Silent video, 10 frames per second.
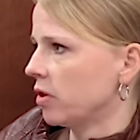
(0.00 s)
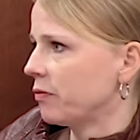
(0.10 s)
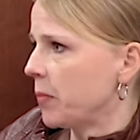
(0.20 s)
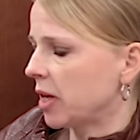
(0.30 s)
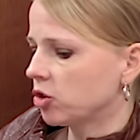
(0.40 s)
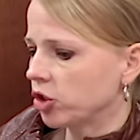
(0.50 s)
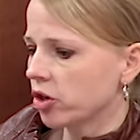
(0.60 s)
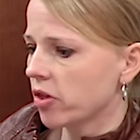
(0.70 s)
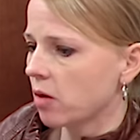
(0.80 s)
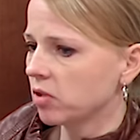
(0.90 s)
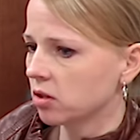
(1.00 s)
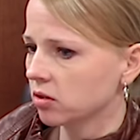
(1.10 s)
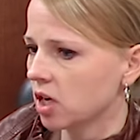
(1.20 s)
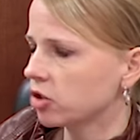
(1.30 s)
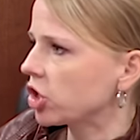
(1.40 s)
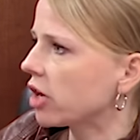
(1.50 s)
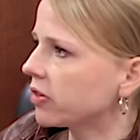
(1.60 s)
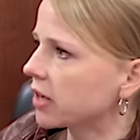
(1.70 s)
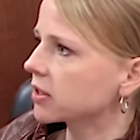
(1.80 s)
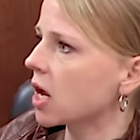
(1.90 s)
We've made sure that we don't touch
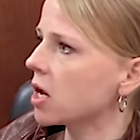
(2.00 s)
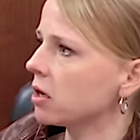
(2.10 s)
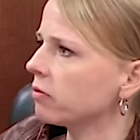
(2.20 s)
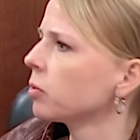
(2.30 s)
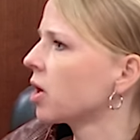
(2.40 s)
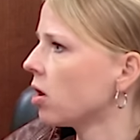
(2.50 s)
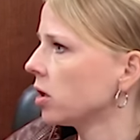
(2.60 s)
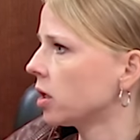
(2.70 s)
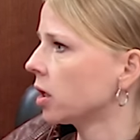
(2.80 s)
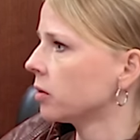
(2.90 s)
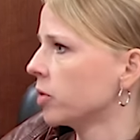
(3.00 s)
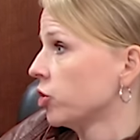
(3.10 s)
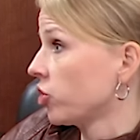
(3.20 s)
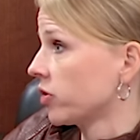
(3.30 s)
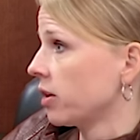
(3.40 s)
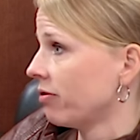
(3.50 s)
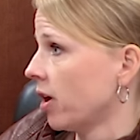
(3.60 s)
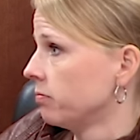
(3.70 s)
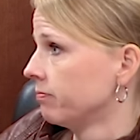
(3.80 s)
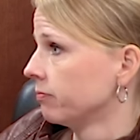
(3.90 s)
that. That's kind of we call it our emergency
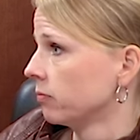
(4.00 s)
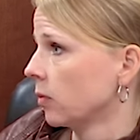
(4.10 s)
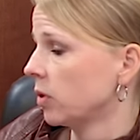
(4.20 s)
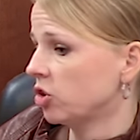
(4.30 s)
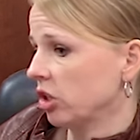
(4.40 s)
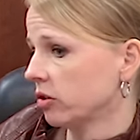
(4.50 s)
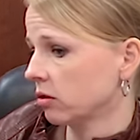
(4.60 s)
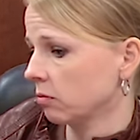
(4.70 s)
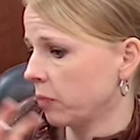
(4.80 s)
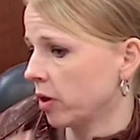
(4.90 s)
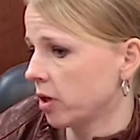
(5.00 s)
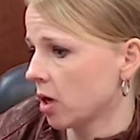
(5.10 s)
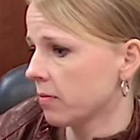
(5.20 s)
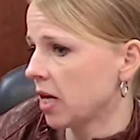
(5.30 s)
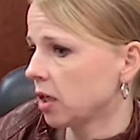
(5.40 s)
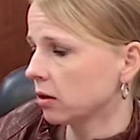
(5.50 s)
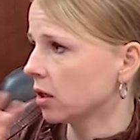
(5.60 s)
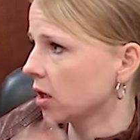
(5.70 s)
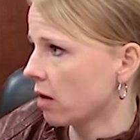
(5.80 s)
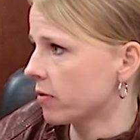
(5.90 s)
fund. Right. We just put our money in
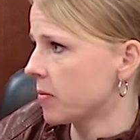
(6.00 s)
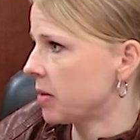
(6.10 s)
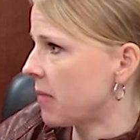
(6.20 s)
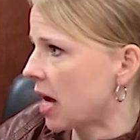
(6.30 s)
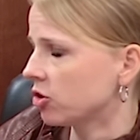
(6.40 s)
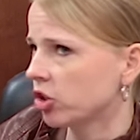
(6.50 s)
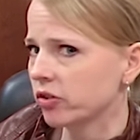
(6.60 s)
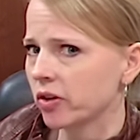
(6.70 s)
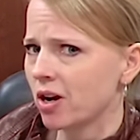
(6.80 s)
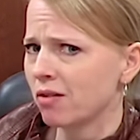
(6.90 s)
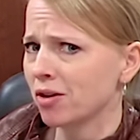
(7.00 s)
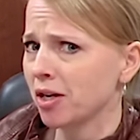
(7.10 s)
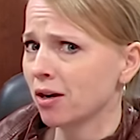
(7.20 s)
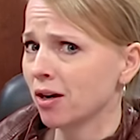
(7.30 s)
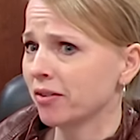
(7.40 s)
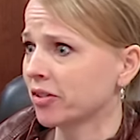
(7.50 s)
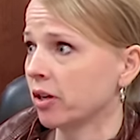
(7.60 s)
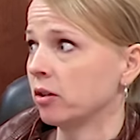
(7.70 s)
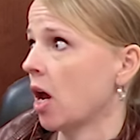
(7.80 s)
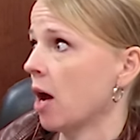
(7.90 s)
there. Government matches it every year. It's
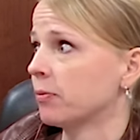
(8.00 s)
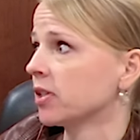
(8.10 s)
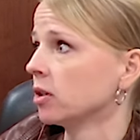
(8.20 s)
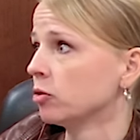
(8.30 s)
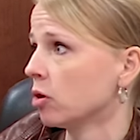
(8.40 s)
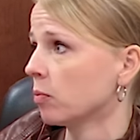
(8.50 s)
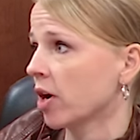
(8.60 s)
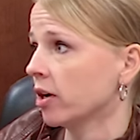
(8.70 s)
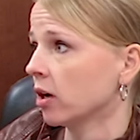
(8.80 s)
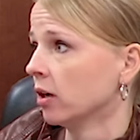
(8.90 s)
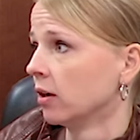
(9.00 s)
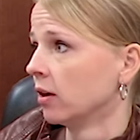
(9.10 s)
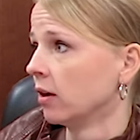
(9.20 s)
an absolute no brainer.